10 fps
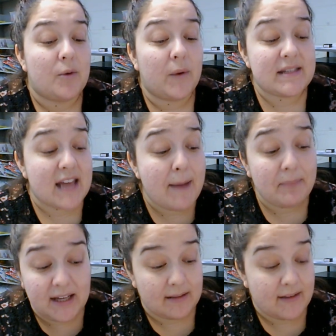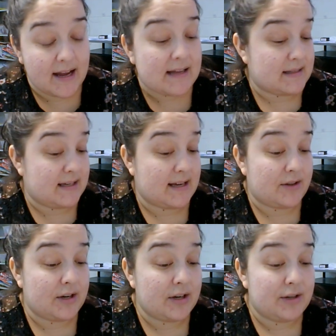What's happening? They asked
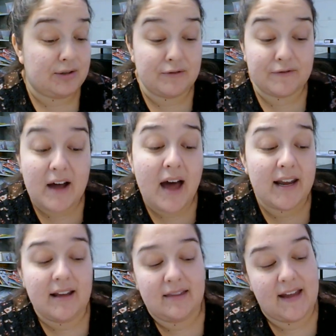together. You've got it,